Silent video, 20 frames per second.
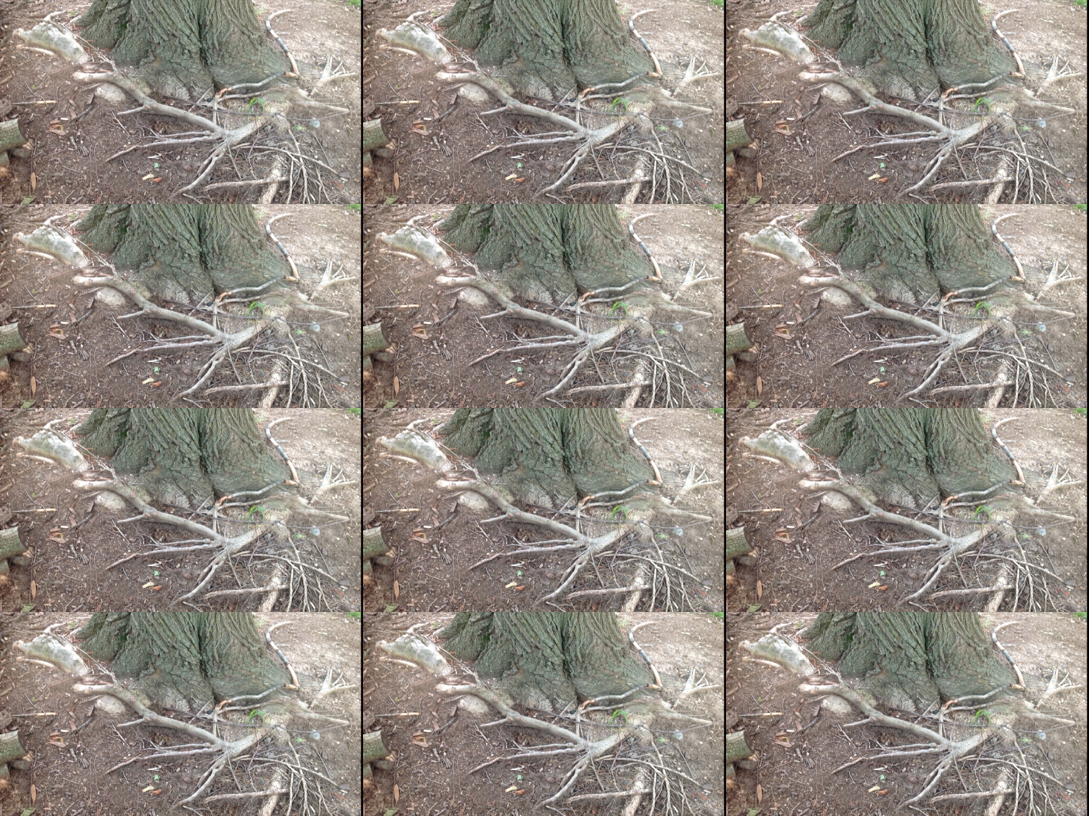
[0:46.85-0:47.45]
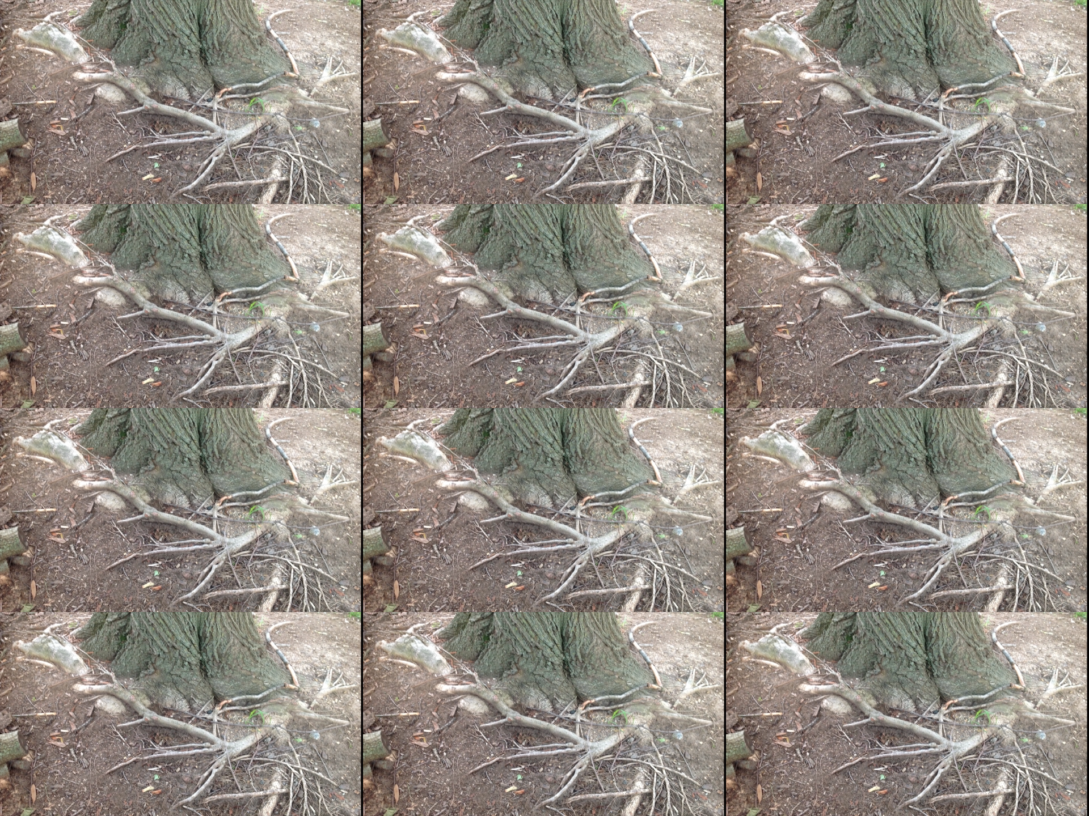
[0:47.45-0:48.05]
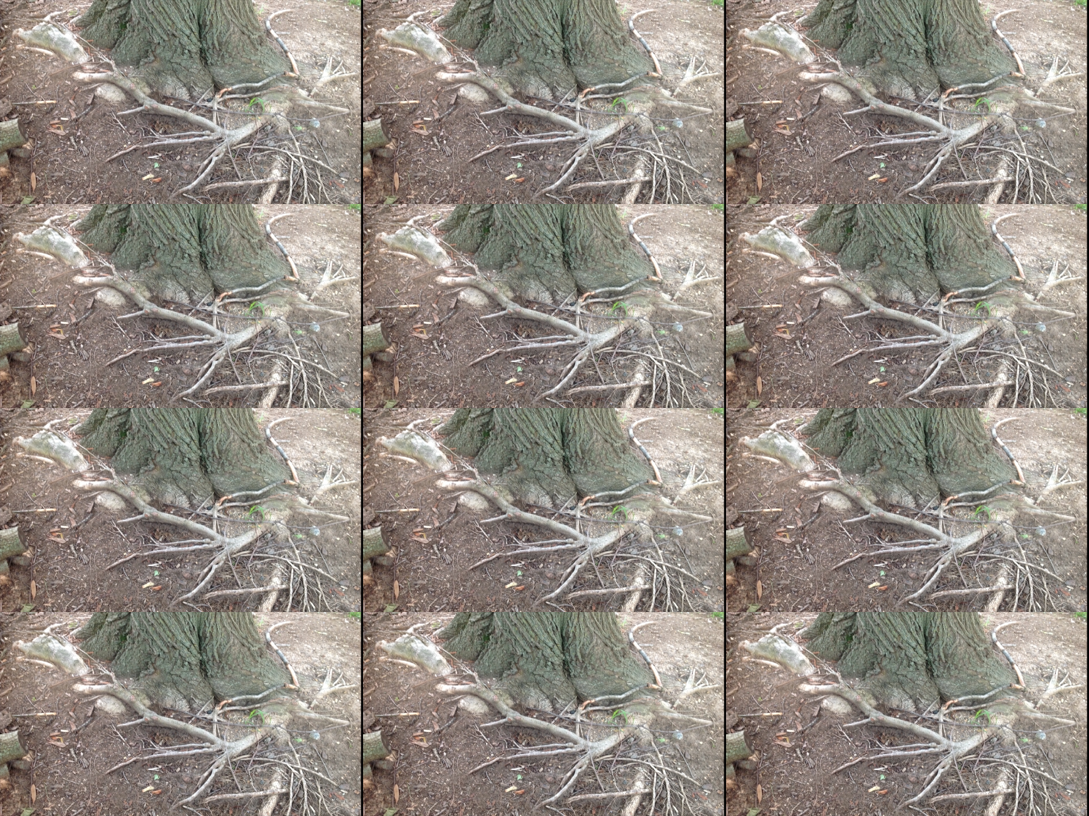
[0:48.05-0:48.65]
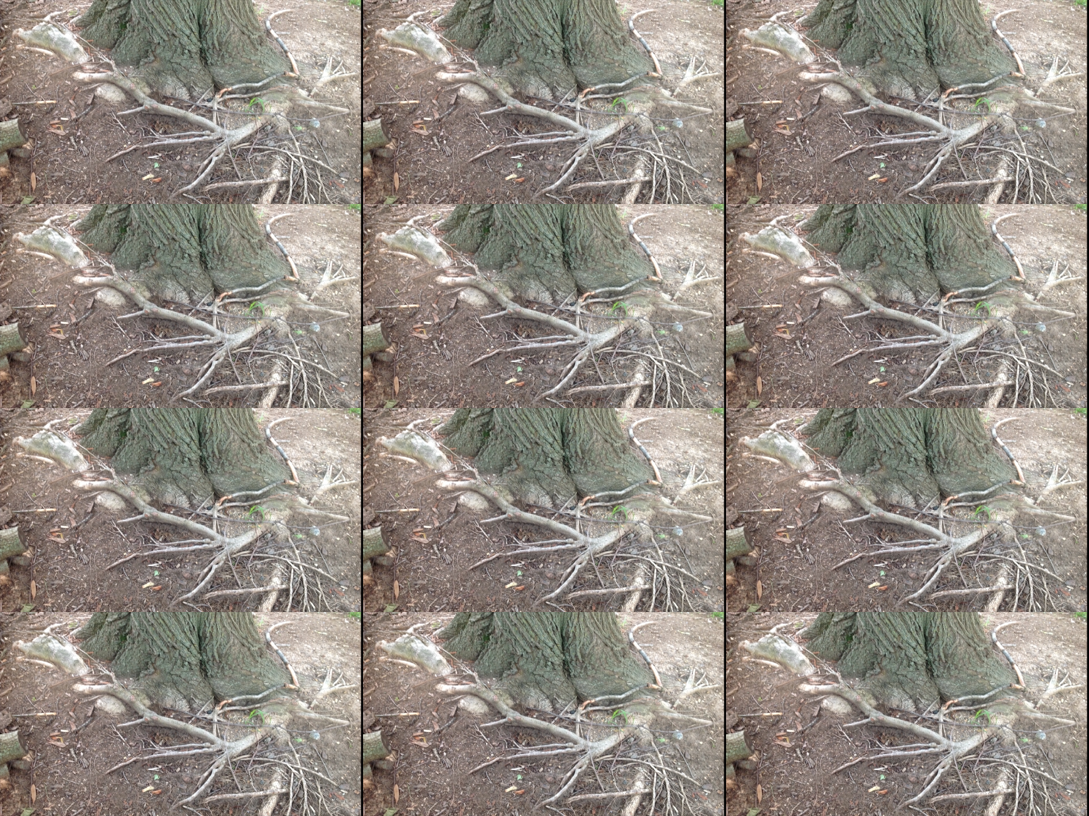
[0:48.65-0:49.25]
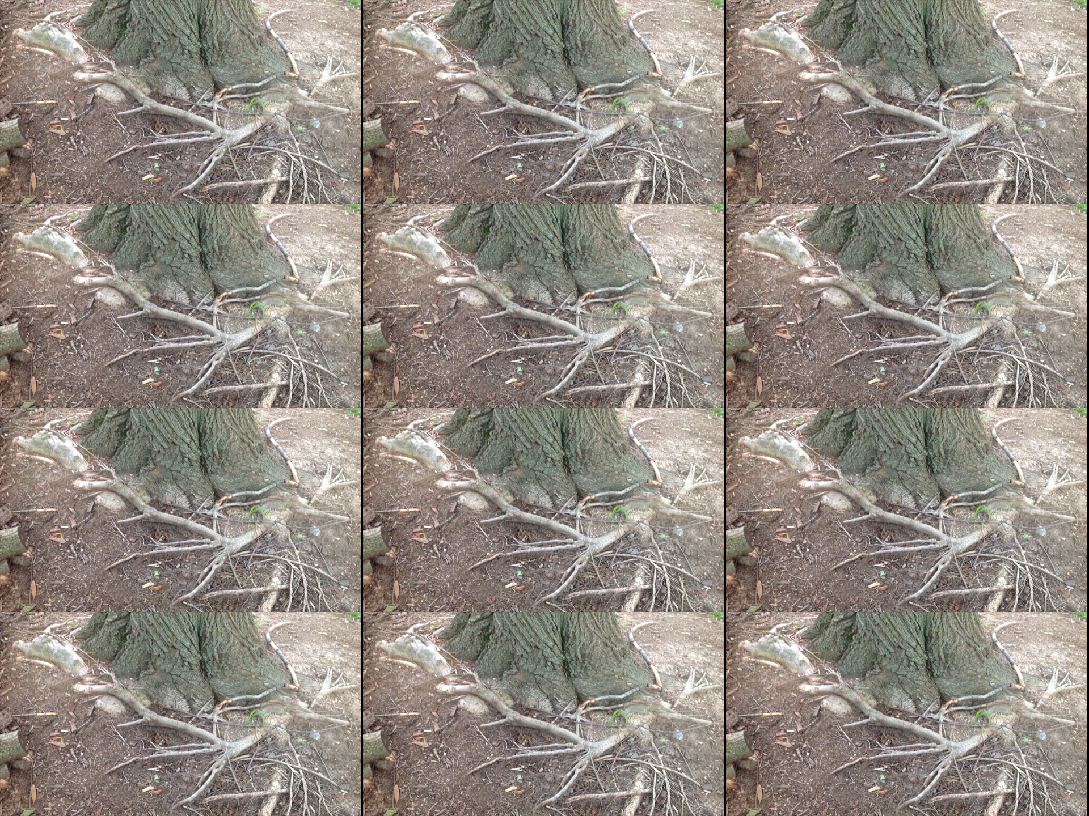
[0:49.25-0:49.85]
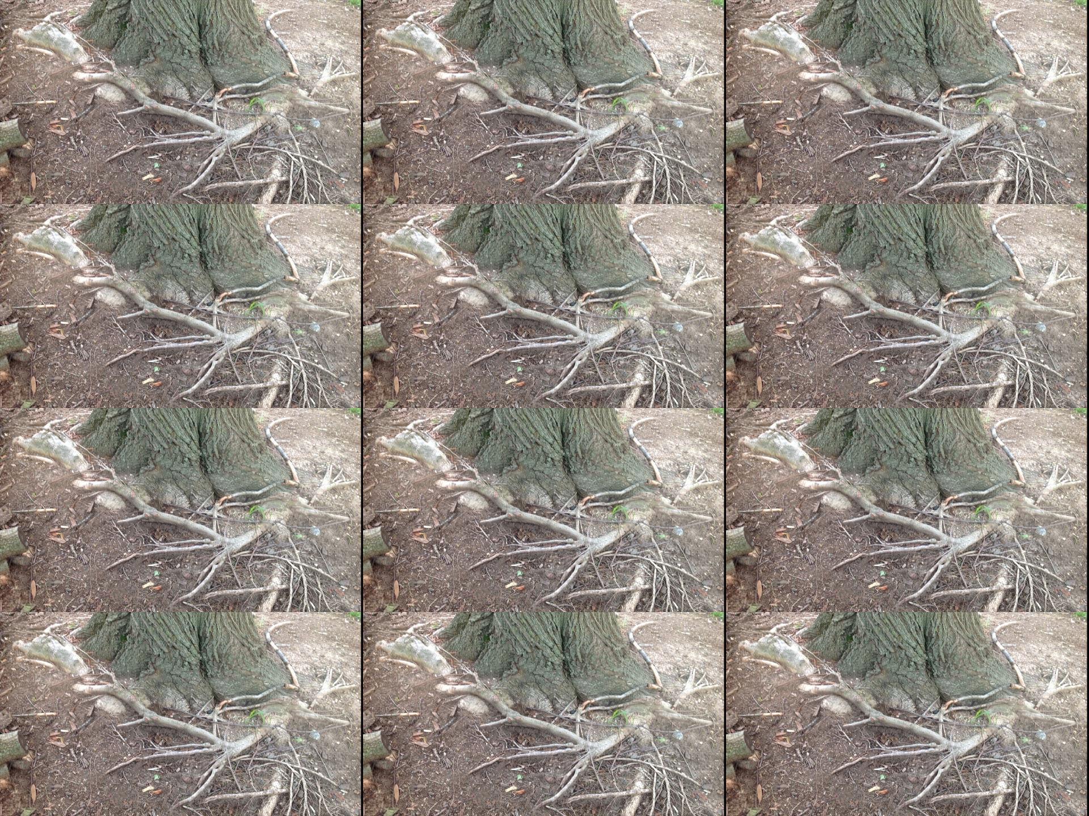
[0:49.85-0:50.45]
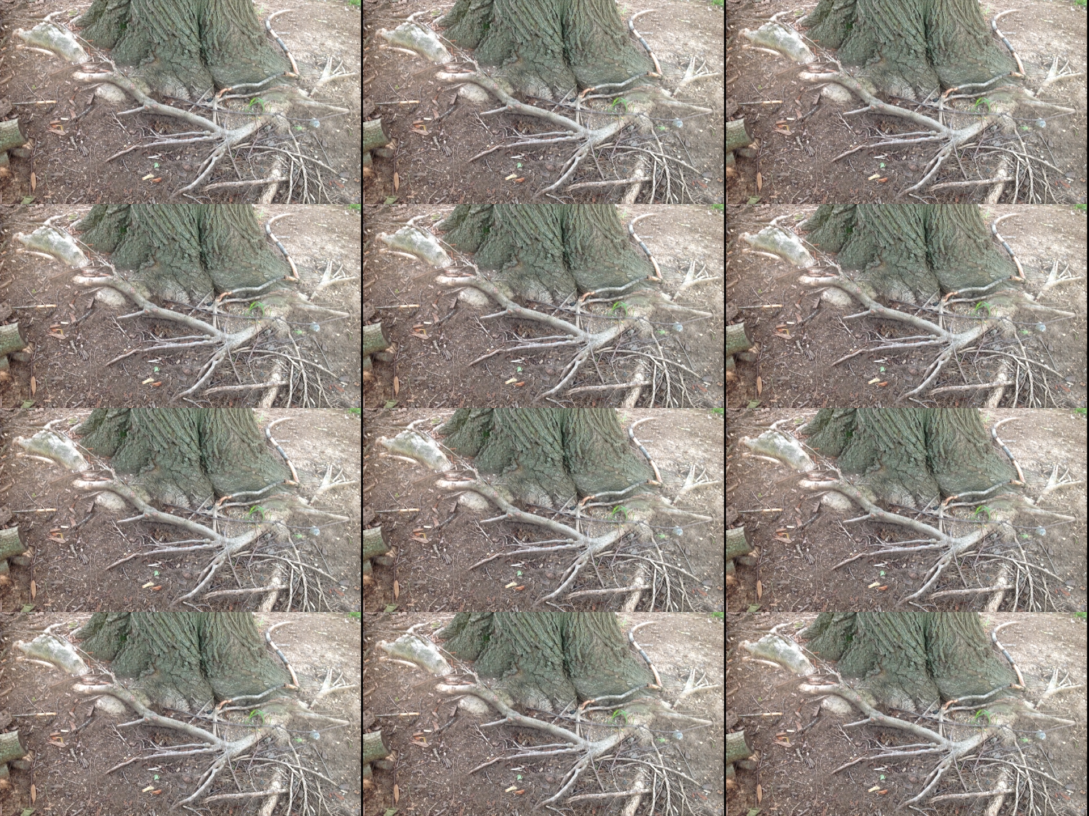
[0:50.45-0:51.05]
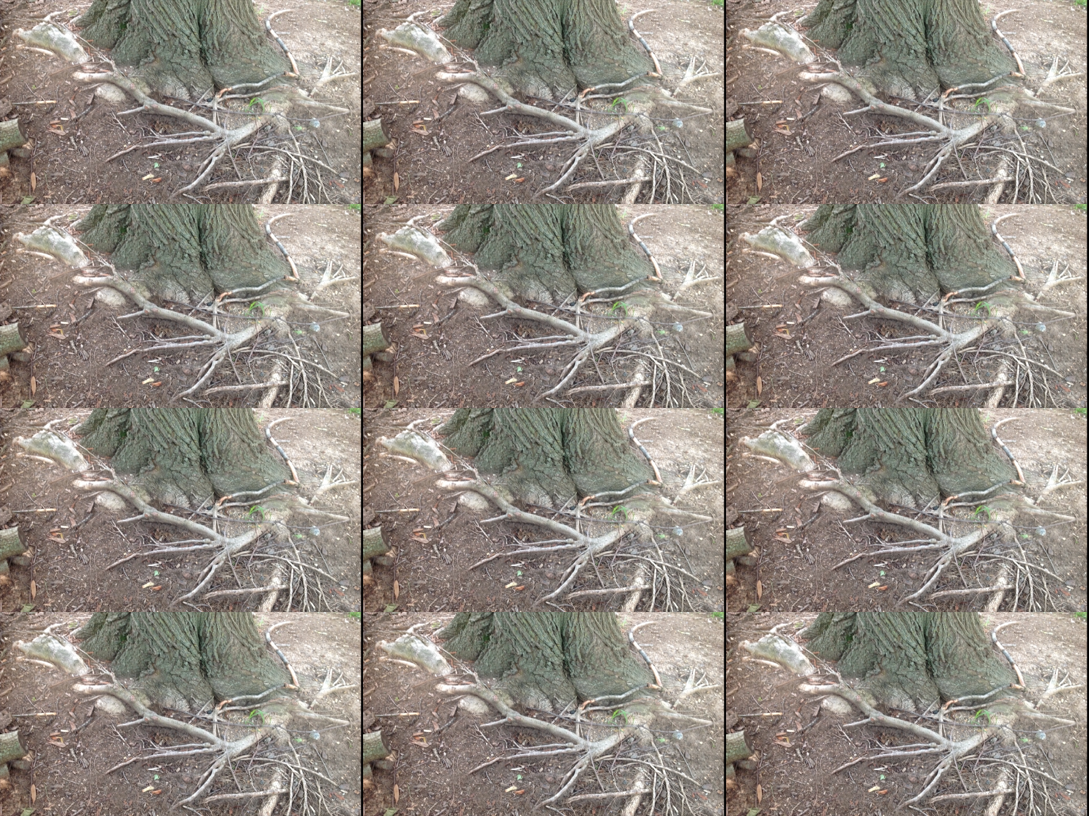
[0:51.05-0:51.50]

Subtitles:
[unreadable: no face in view]